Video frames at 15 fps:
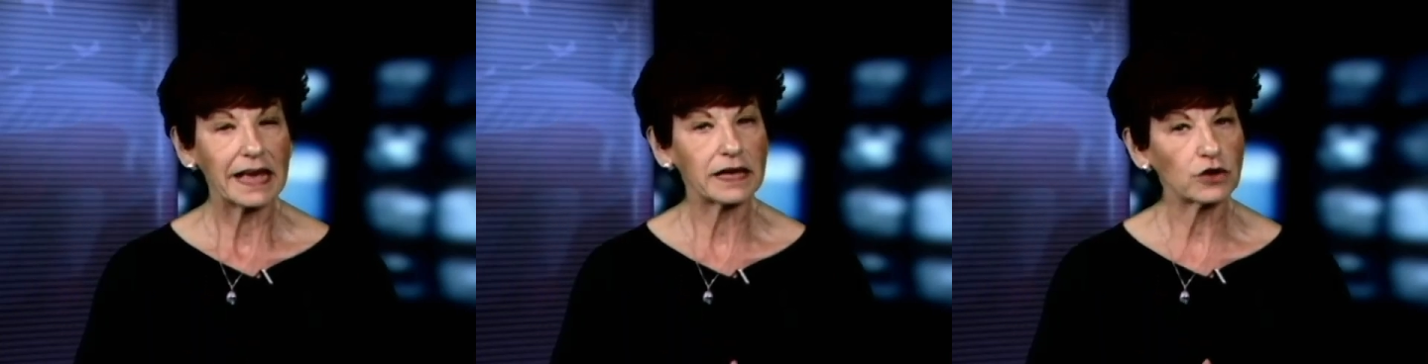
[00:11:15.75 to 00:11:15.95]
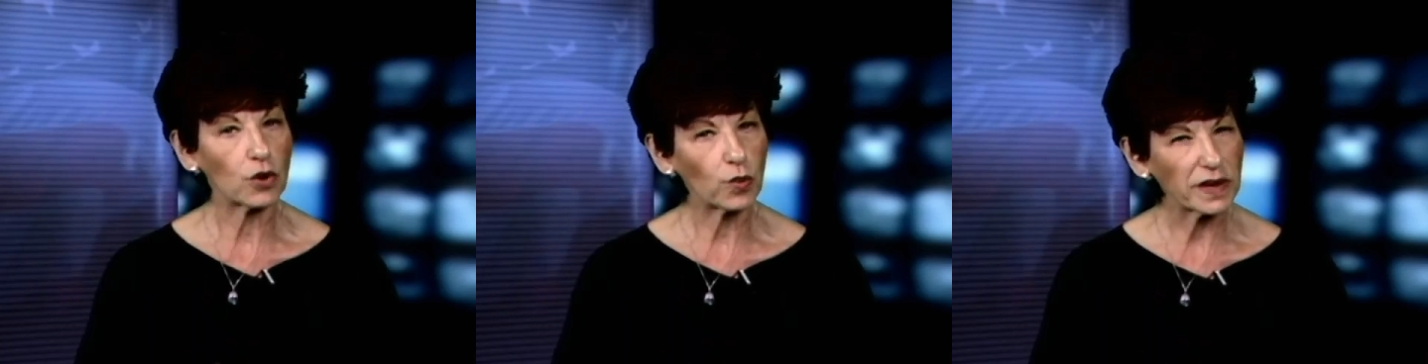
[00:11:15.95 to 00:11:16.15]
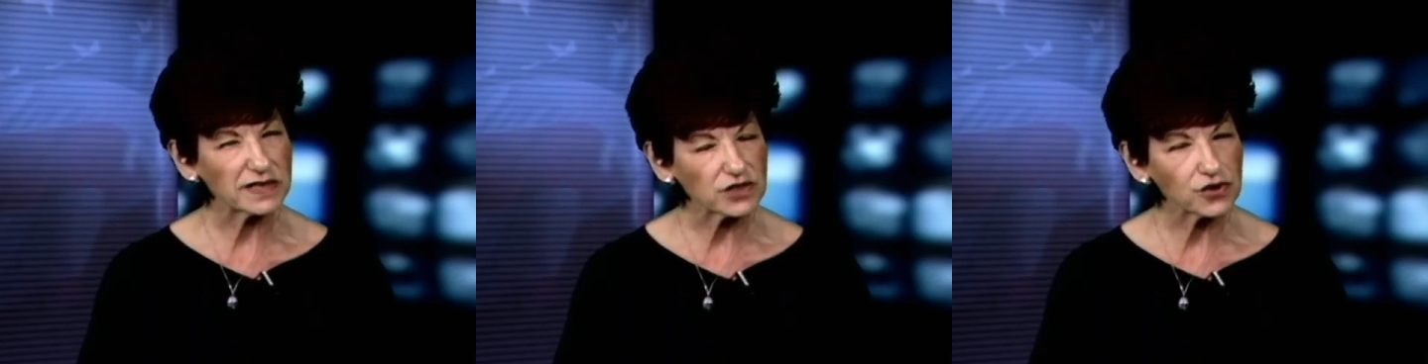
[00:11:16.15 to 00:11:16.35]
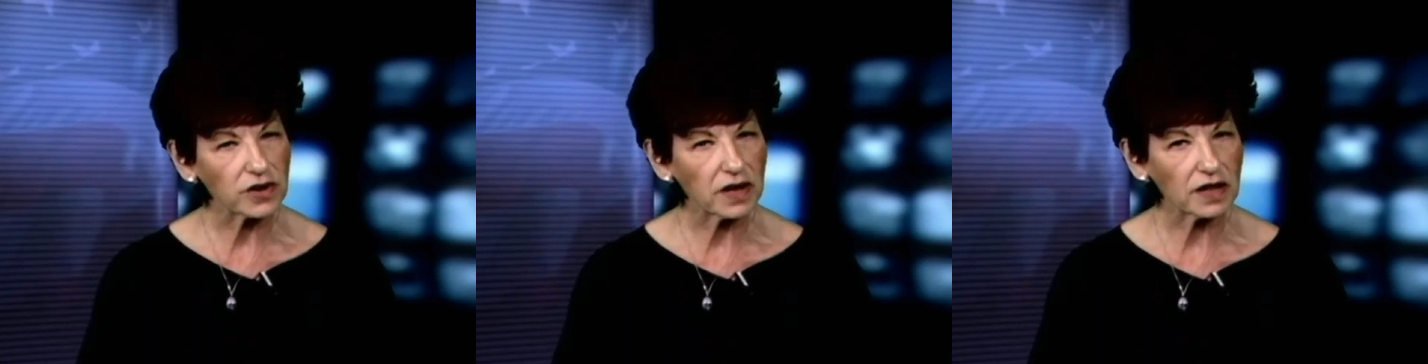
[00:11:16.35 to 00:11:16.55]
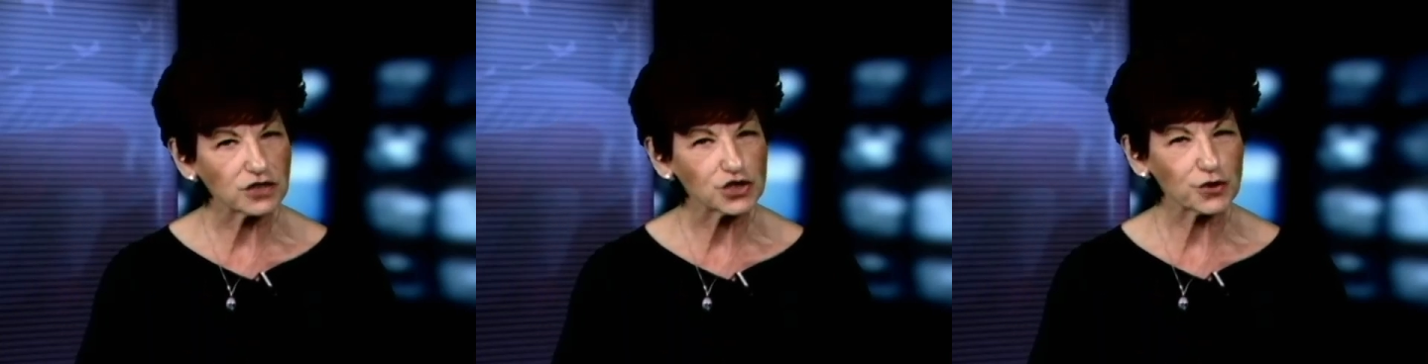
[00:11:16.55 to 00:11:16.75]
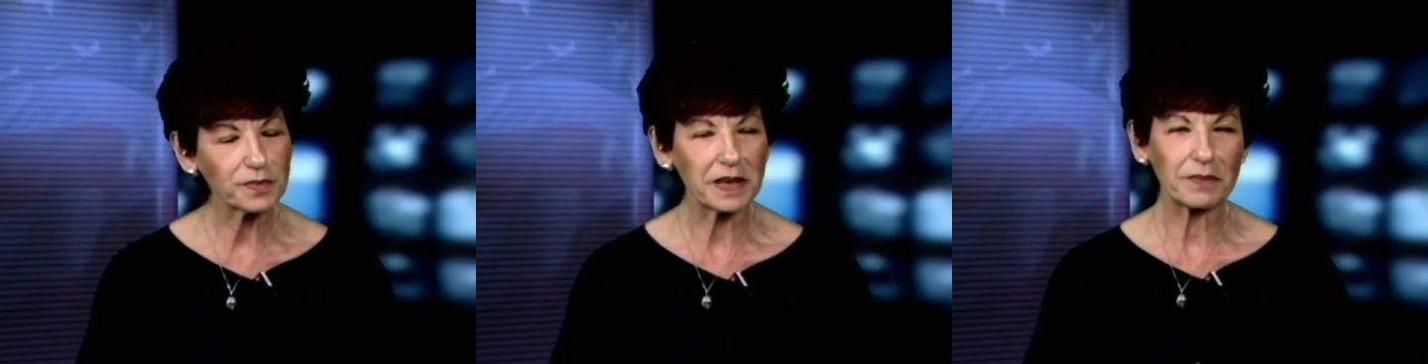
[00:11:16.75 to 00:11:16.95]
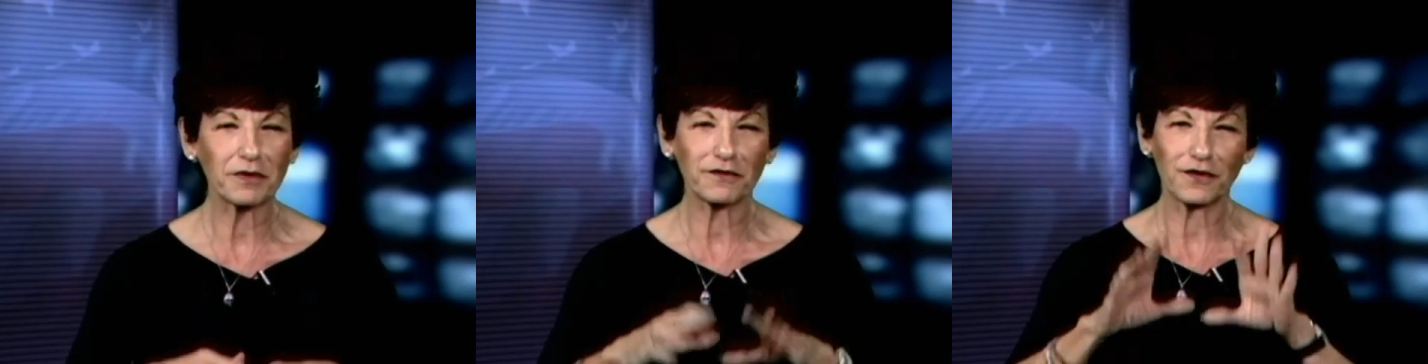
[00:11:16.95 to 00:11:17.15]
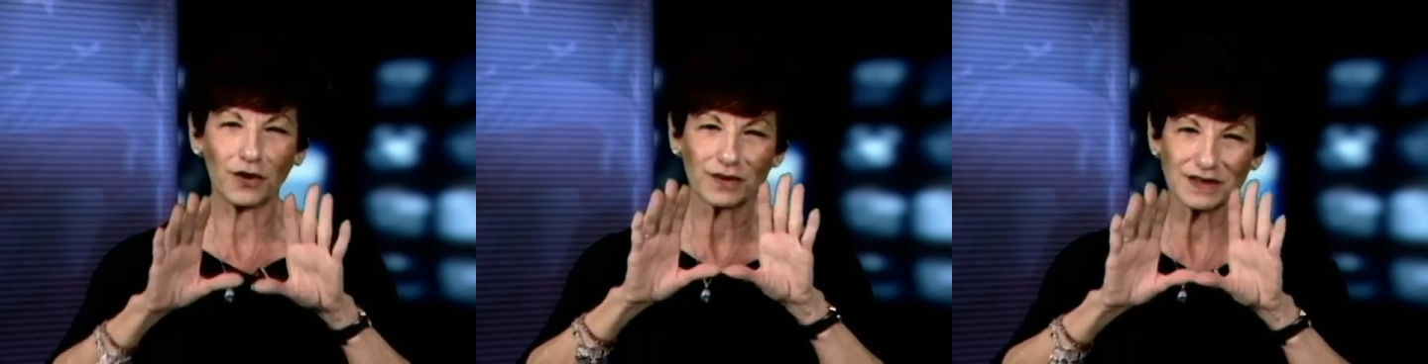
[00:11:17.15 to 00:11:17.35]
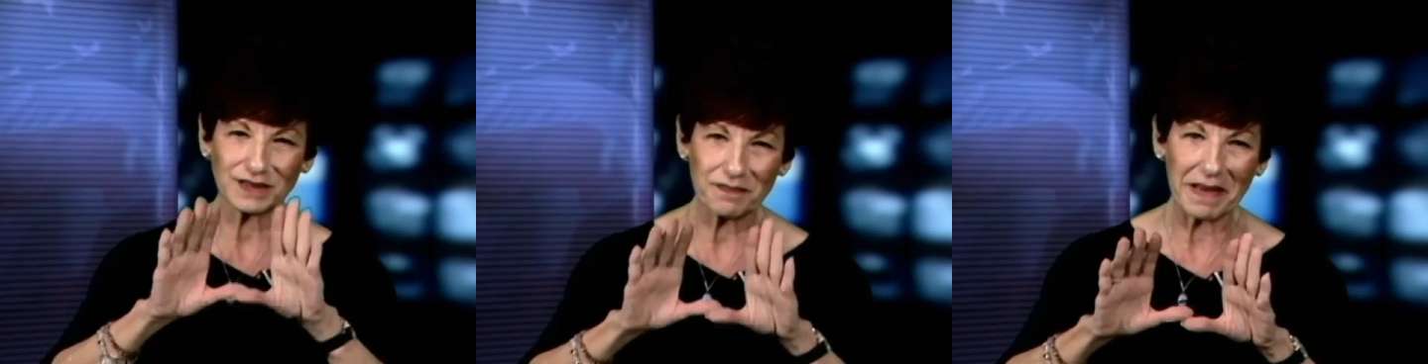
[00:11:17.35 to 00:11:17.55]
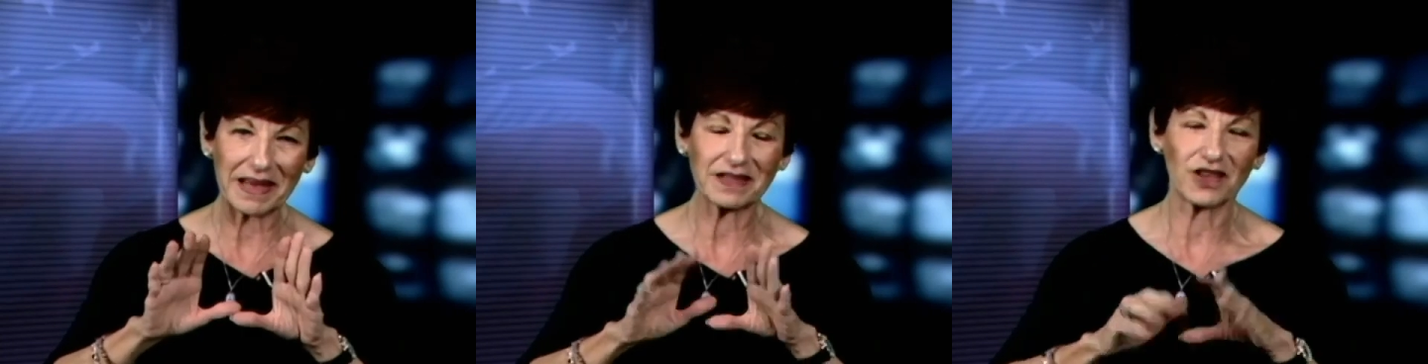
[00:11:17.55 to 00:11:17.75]
In our Western culture, people
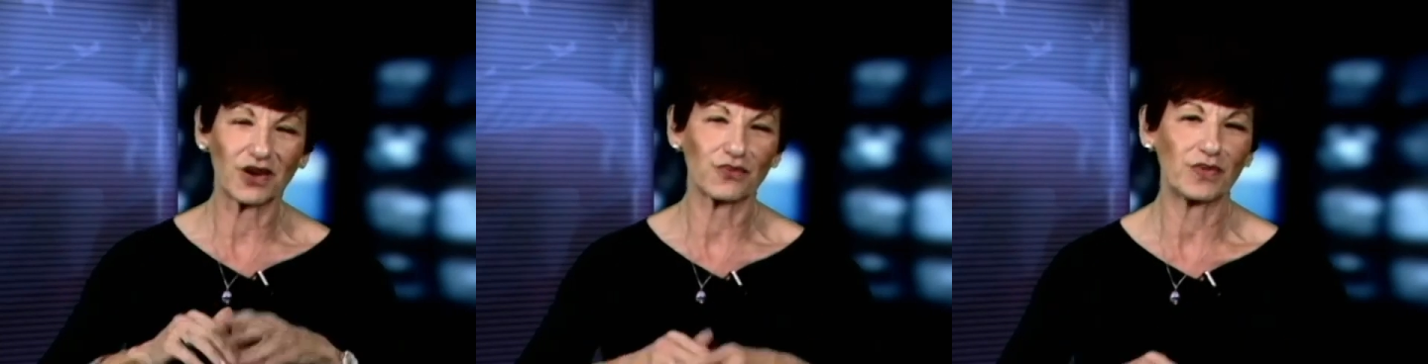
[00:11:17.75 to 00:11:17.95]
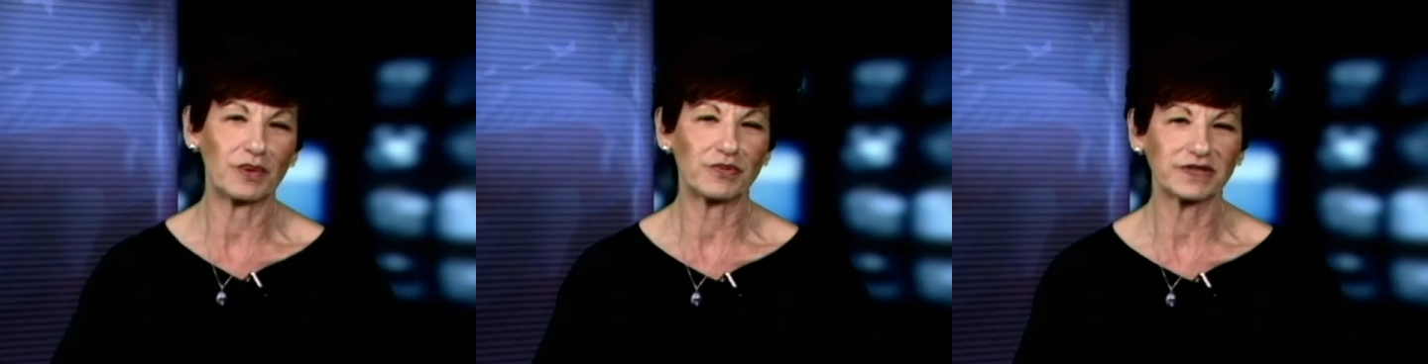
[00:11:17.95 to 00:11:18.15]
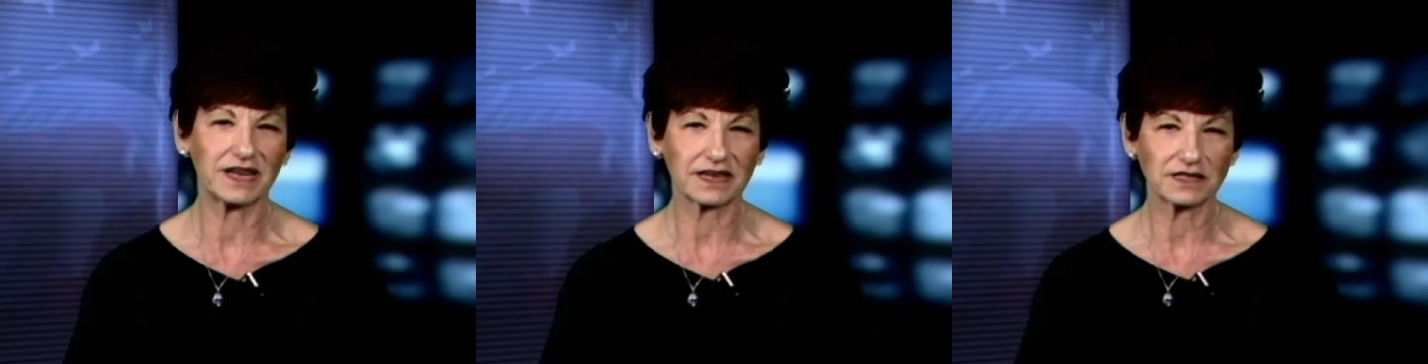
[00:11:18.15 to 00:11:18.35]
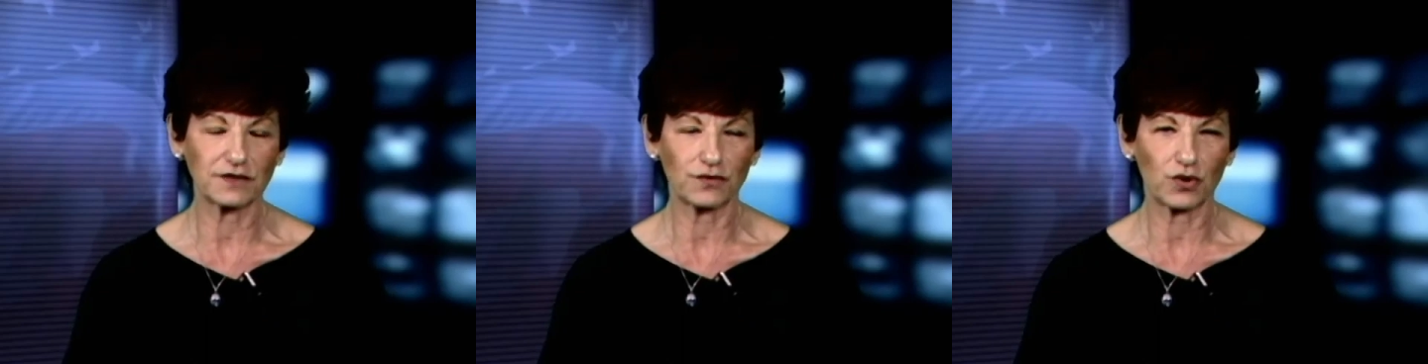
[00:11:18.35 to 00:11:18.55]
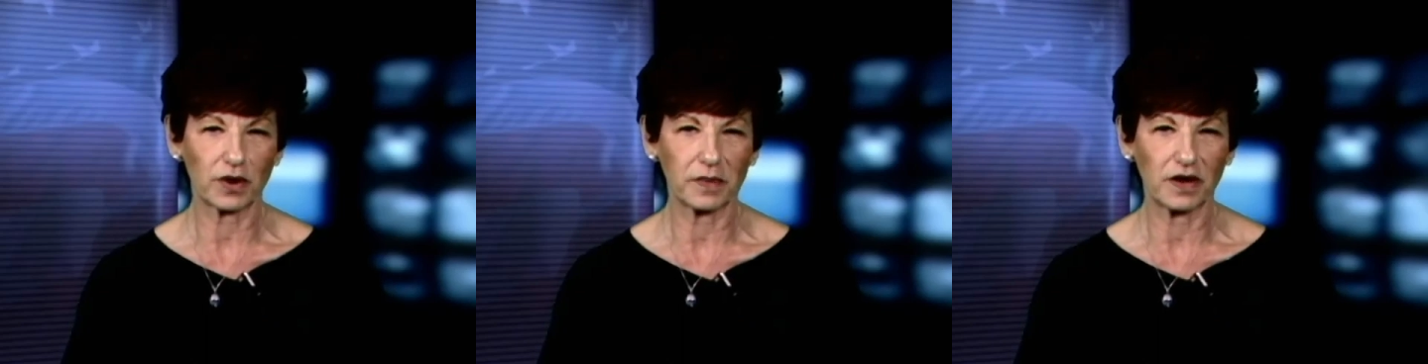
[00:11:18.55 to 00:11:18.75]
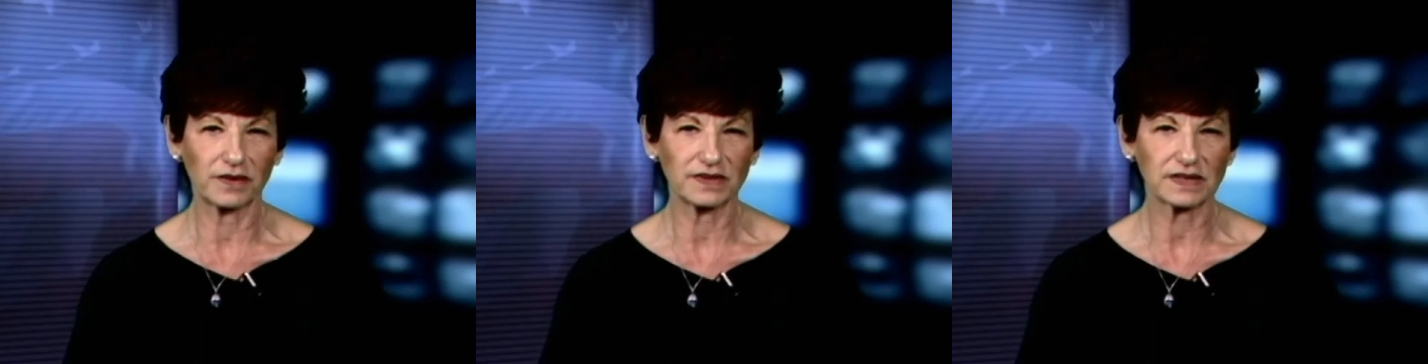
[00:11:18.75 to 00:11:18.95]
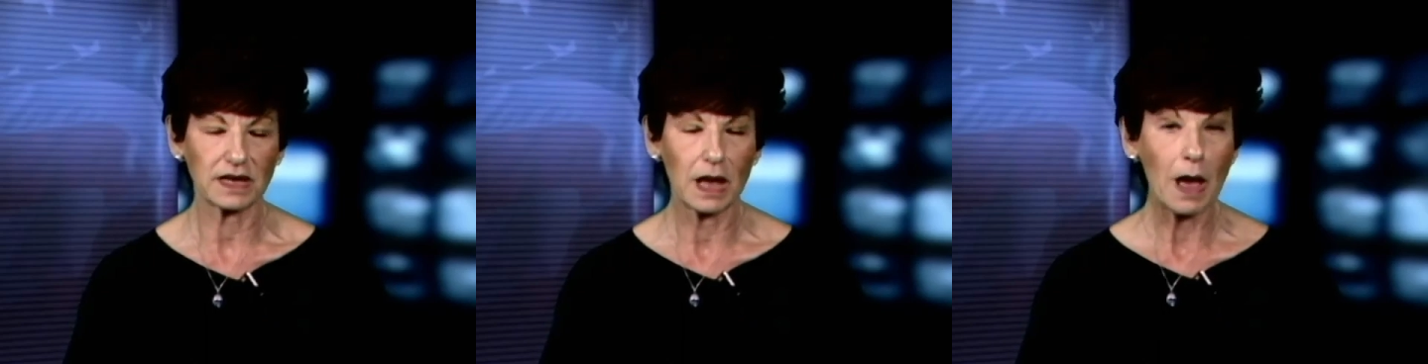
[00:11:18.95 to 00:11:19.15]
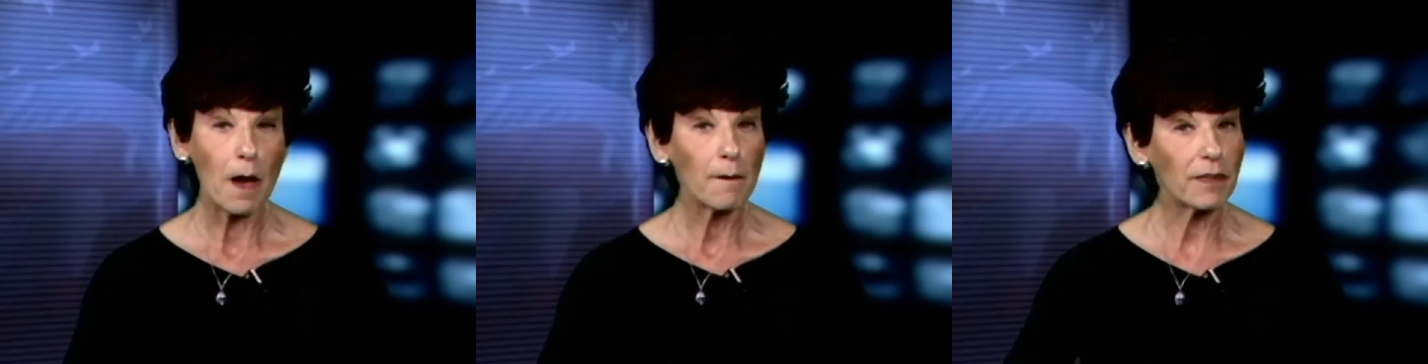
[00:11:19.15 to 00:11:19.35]
focus mainly on reproductive hormones.